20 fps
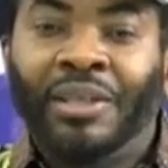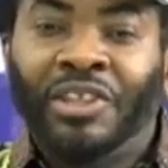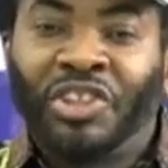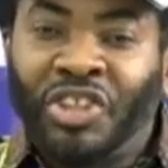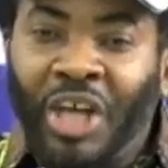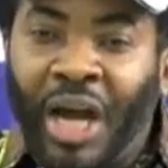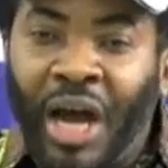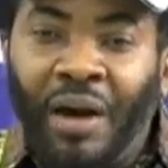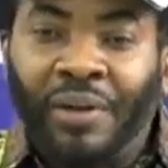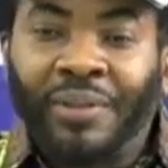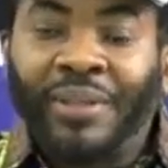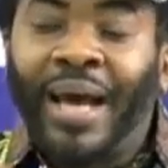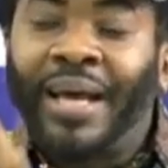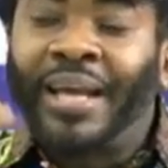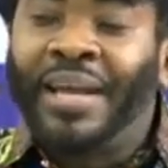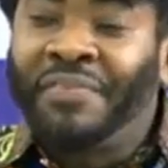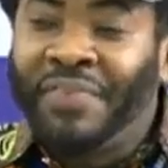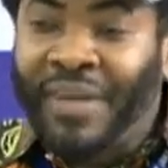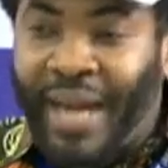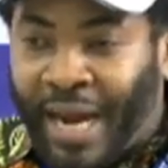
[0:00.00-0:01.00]
child, and
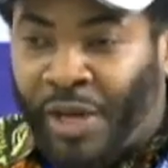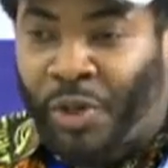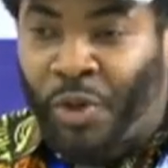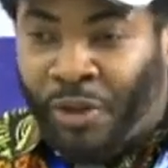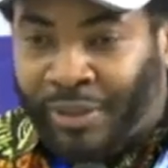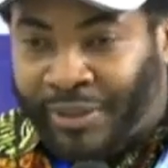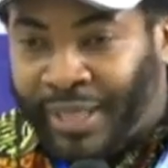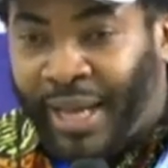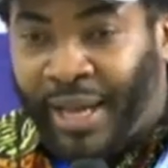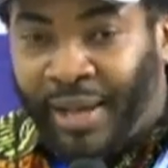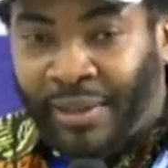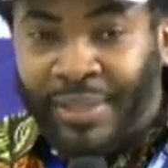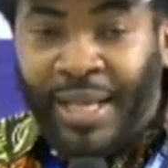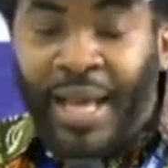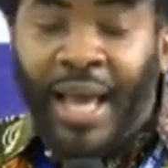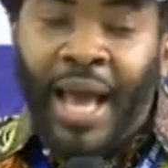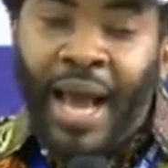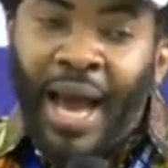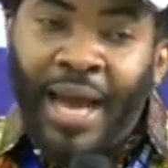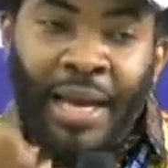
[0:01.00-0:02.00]
even adult health.
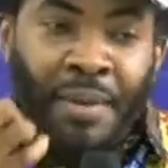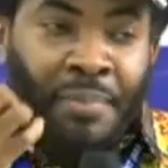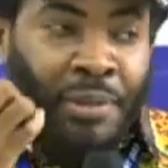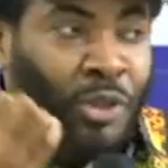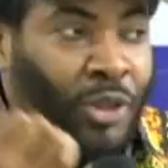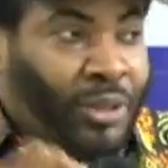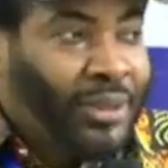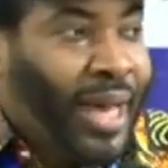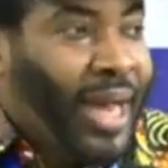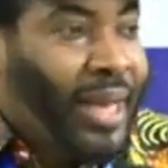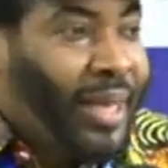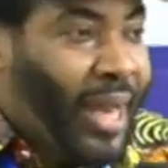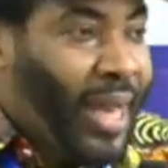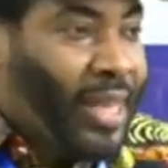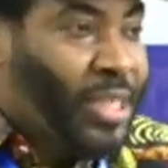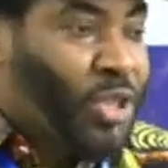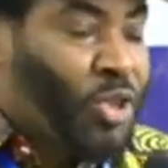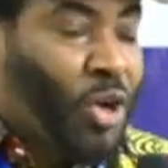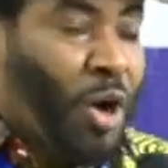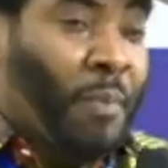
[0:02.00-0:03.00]
And let me just
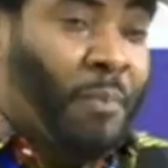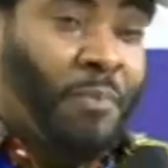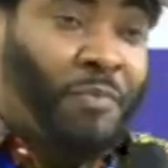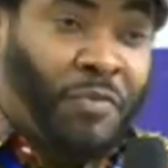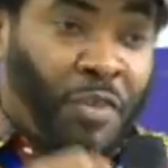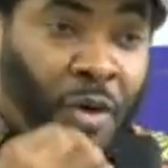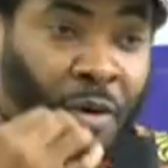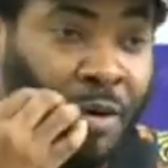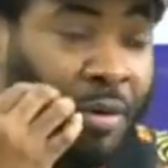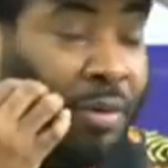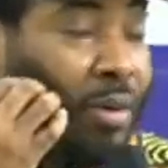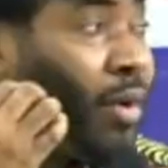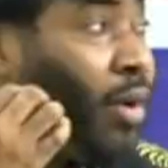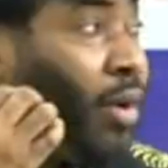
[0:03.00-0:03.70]
highlight some. For